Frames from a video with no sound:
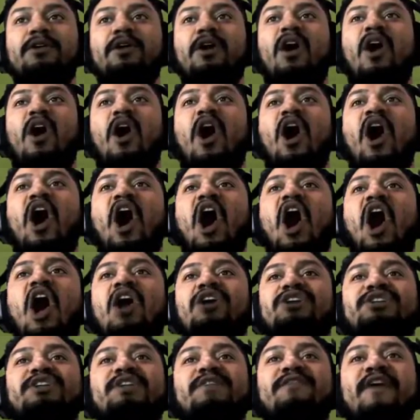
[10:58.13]
Oh,
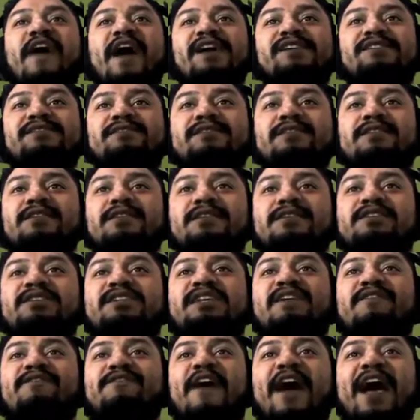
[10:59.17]
she fast.
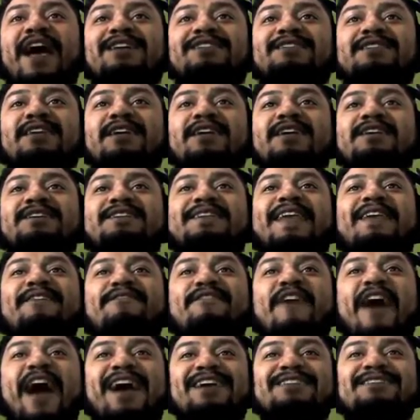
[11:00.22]
She fast. She
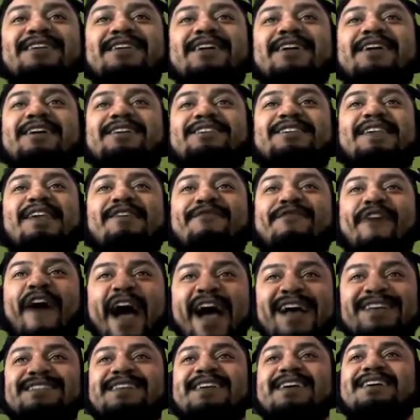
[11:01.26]
fast. She
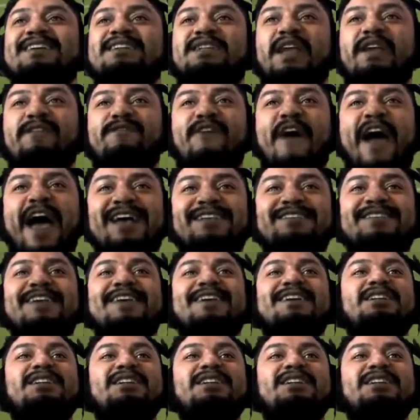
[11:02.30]
fast. She fast.